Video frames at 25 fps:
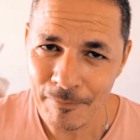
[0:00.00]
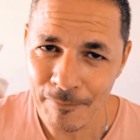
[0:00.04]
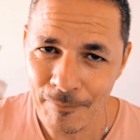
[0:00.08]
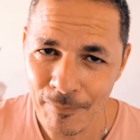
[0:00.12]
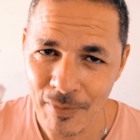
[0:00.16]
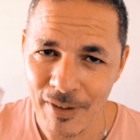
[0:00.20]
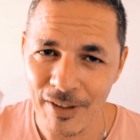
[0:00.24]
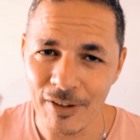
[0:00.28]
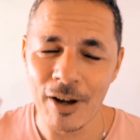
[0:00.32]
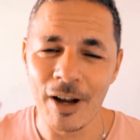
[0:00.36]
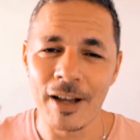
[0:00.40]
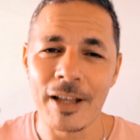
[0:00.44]

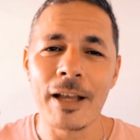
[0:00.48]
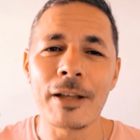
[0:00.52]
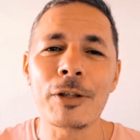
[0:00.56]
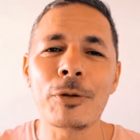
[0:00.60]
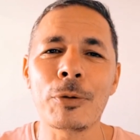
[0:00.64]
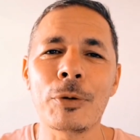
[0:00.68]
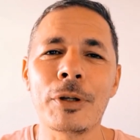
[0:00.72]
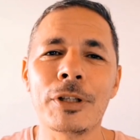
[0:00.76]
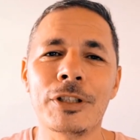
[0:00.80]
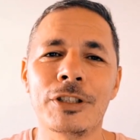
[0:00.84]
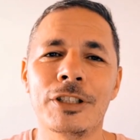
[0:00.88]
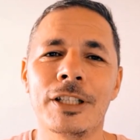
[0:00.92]
but not at
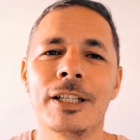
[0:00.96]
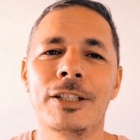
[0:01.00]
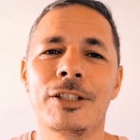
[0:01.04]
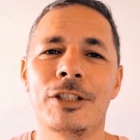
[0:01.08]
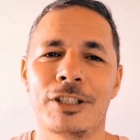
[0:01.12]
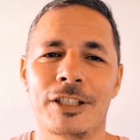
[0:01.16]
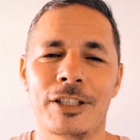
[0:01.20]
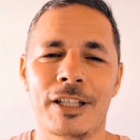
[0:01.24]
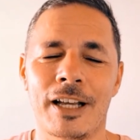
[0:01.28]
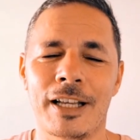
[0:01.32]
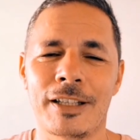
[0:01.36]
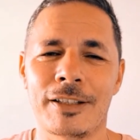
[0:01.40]

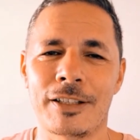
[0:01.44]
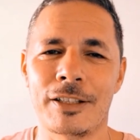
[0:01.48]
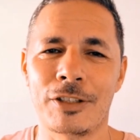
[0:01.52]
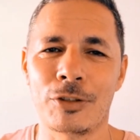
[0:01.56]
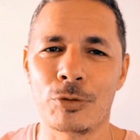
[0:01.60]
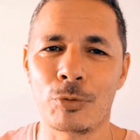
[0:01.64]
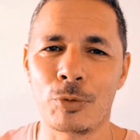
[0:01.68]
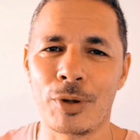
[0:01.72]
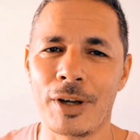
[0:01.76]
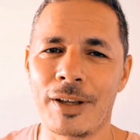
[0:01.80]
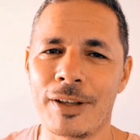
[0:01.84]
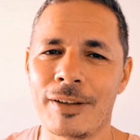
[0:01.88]
360 like
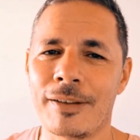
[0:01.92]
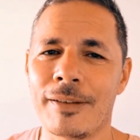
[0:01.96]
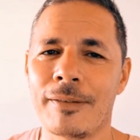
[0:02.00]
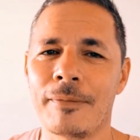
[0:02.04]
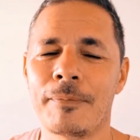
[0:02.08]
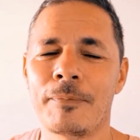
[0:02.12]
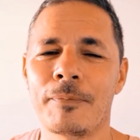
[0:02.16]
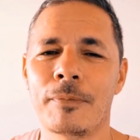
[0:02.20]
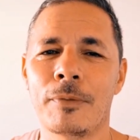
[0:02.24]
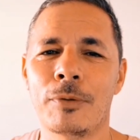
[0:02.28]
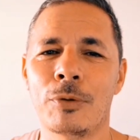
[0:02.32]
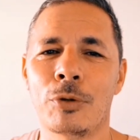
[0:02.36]
this one.
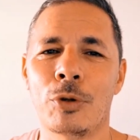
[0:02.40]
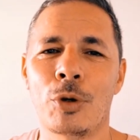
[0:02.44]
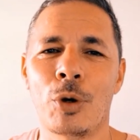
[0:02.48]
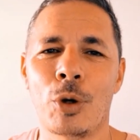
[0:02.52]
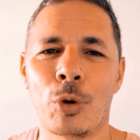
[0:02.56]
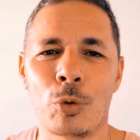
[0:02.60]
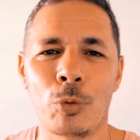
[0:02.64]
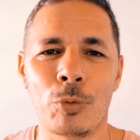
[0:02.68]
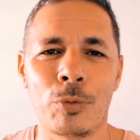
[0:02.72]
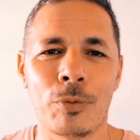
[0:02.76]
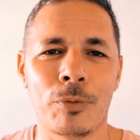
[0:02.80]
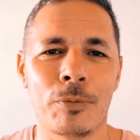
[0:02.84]

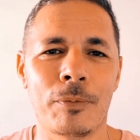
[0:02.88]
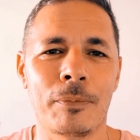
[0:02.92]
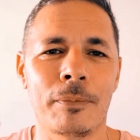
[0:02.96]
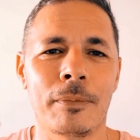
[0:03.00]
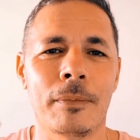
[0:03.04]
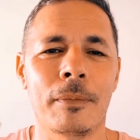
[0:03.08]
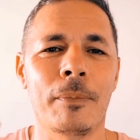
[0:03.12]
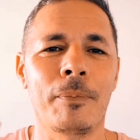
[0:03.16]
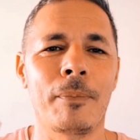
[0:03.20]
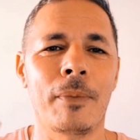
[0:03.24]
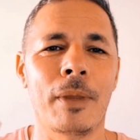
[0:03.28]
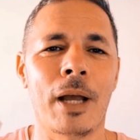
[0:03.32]
So,
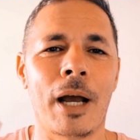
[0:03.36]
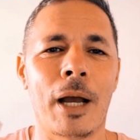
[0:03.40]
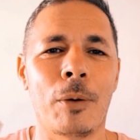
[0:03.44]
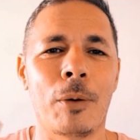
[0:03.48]
I